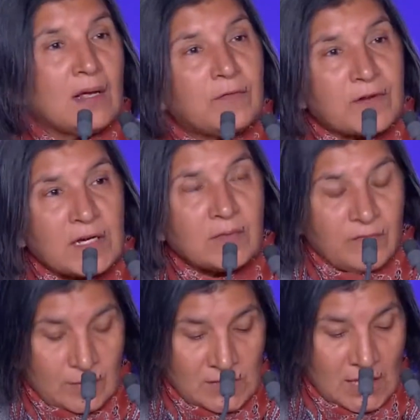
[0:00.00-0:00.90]
freedom
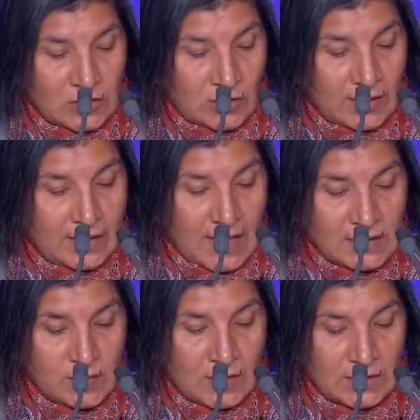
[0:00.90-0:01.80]
from sexual
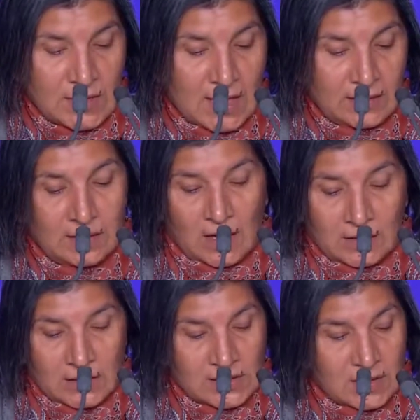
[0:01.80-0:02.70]
harassment and
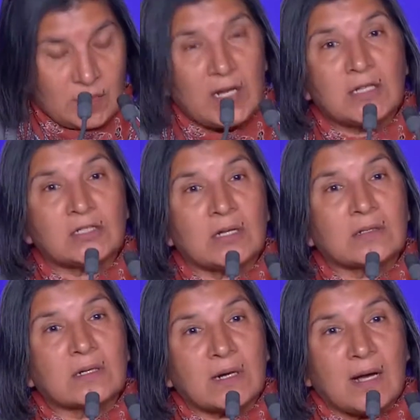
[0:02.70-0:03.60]
non-discrimination on
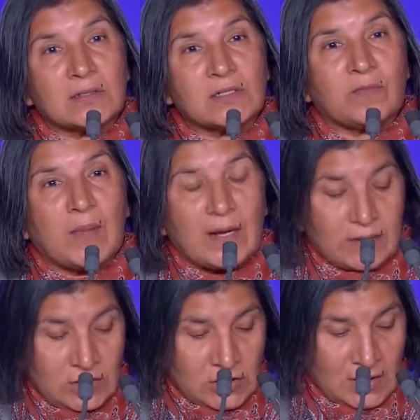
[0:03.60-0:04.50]
the grounds of
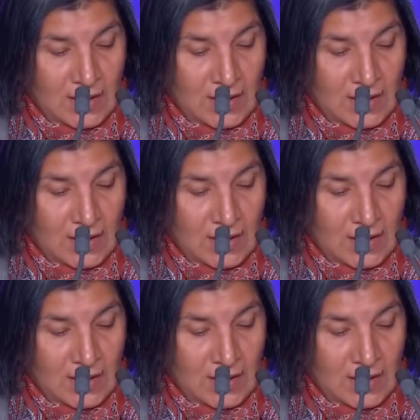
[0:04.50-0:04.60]
marriage